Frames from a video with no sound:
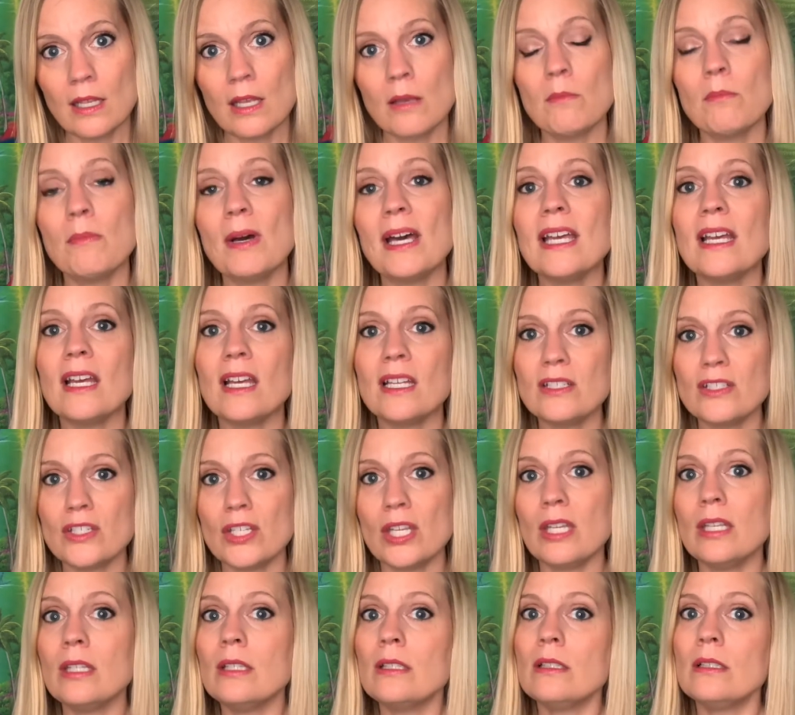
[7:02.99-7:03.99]
But
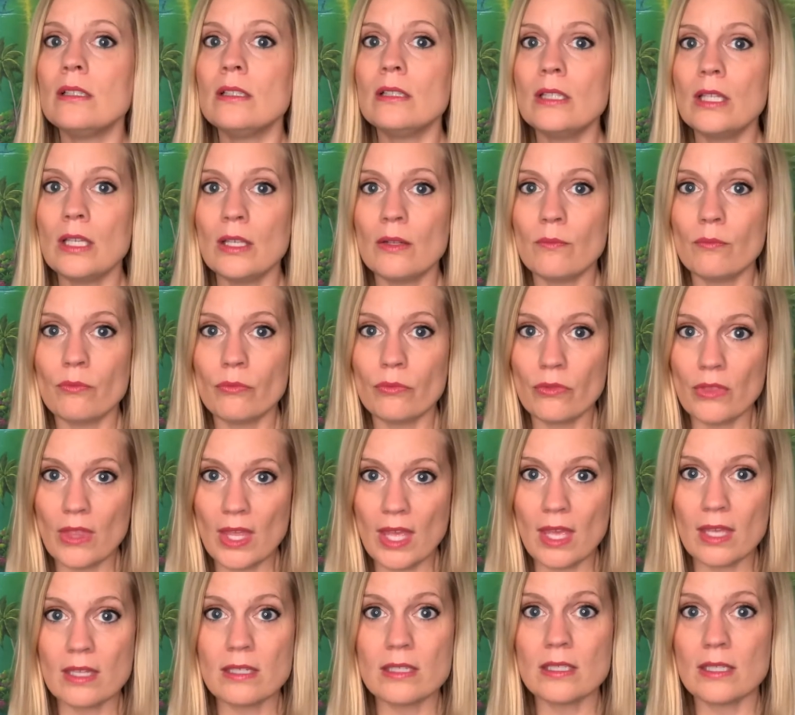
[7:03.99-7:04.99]
until
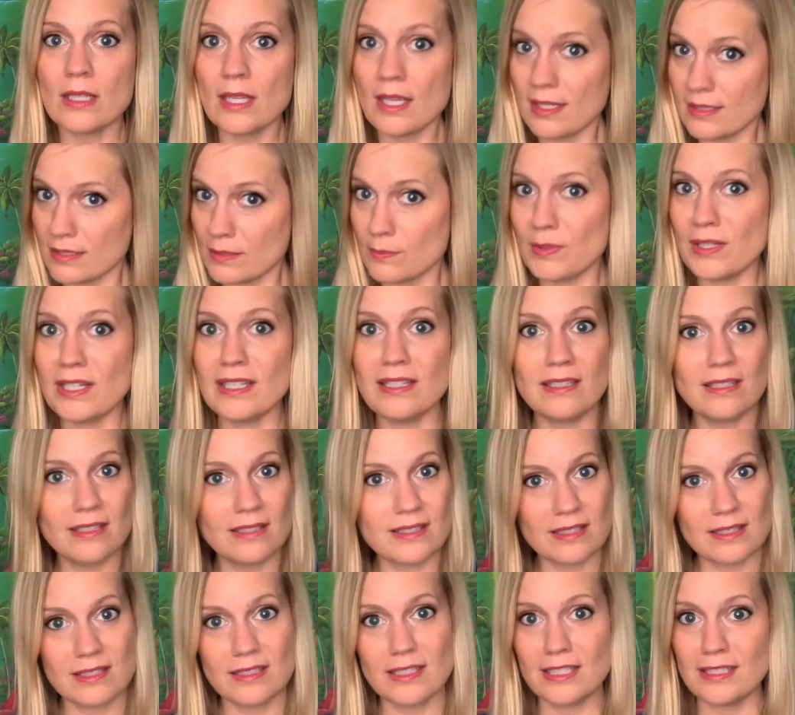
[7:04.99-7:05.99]
that has been
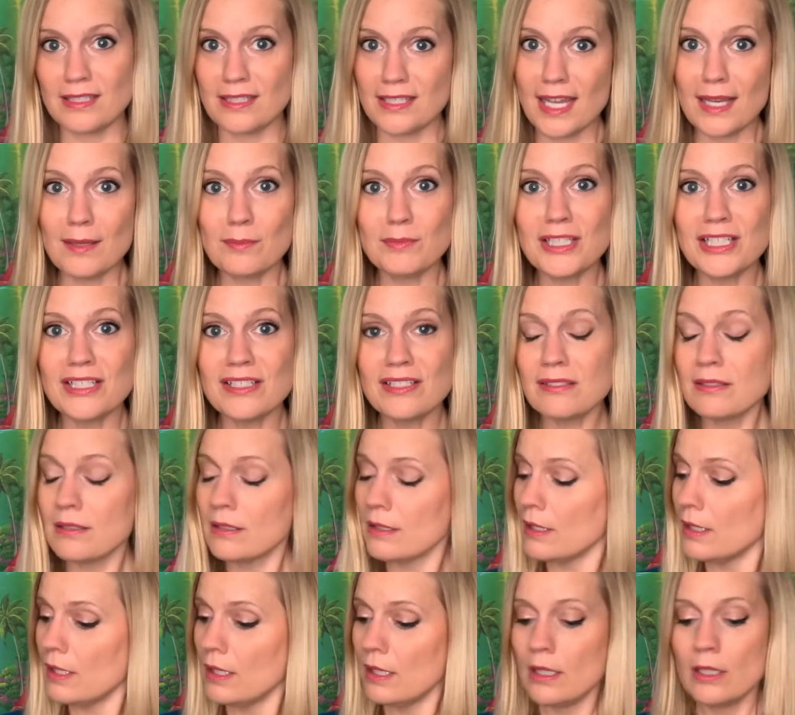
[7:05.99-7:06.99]
established,
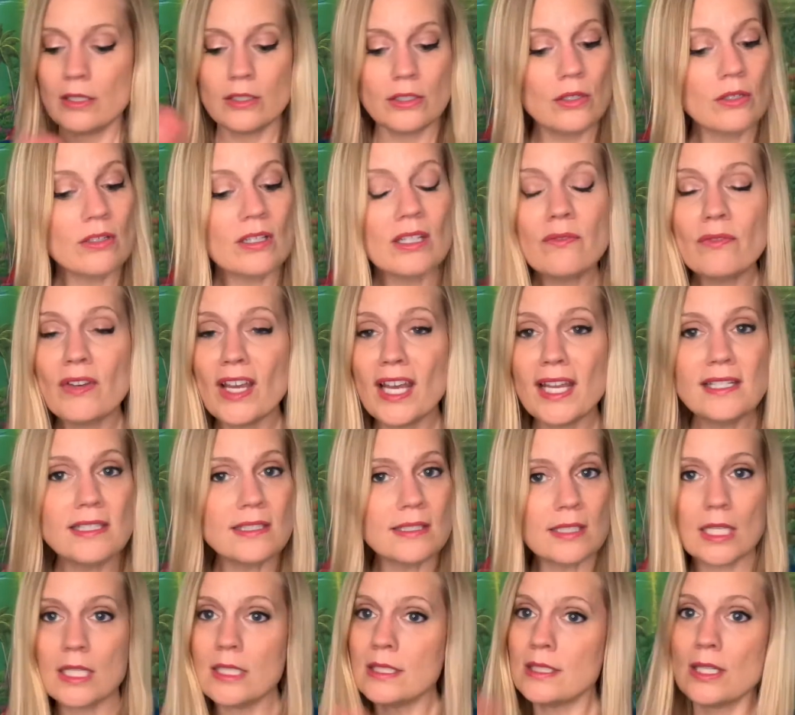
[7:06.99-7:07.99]
your advice
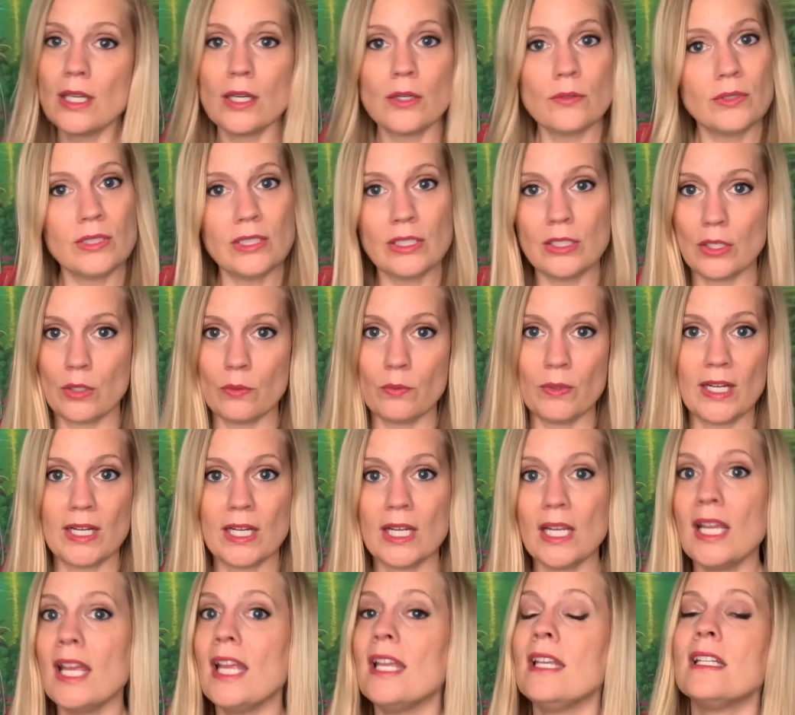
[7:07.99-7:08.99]
is going
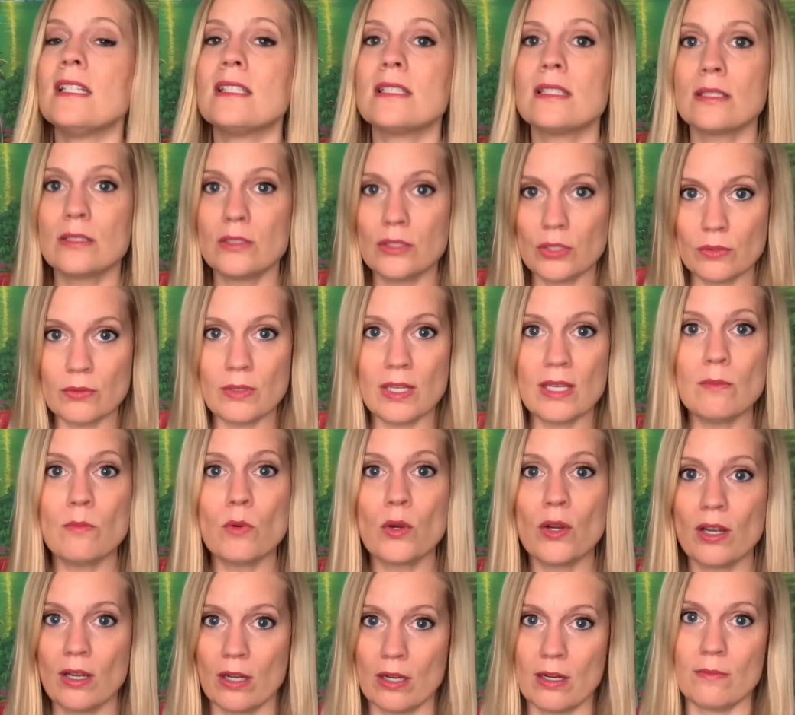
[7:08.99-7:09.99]
nowhere and it's doing more
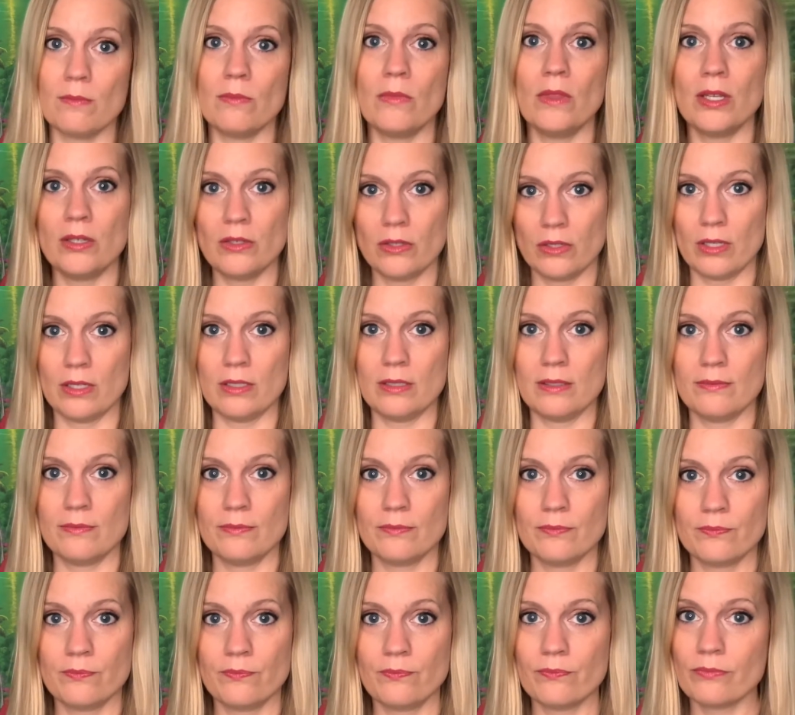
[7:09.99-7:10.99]
harm than good.
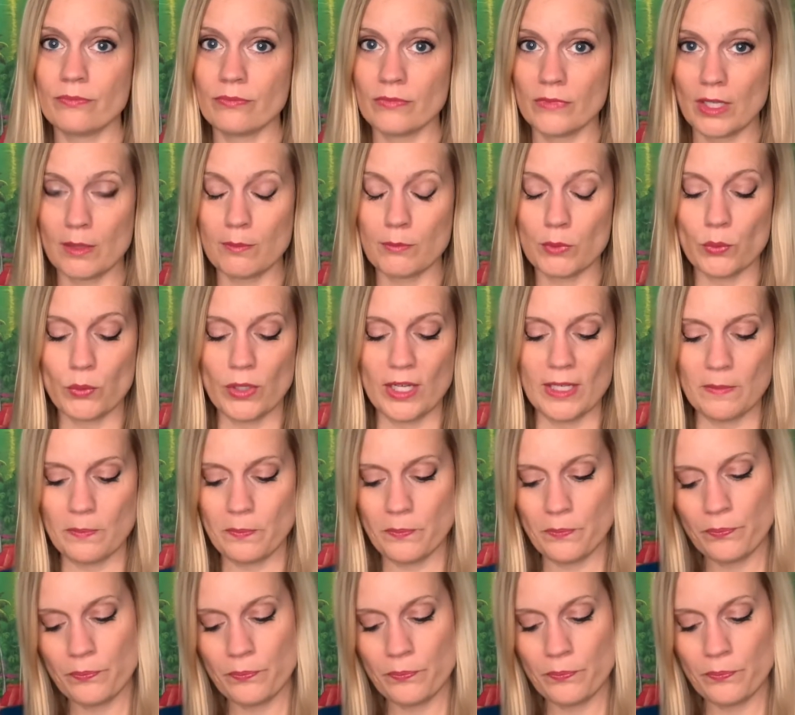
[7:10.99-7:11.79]
Number 1.